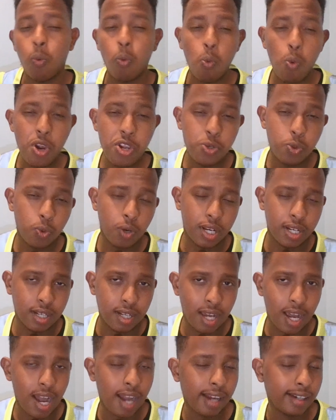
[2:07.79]
which one
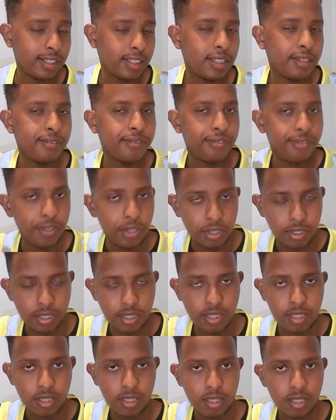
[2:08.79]
actually
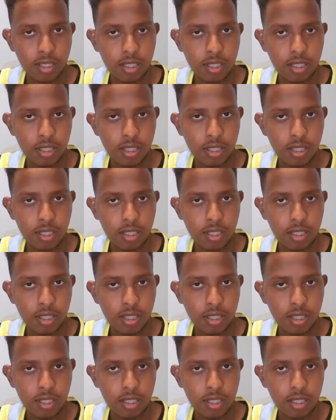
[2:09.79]
fits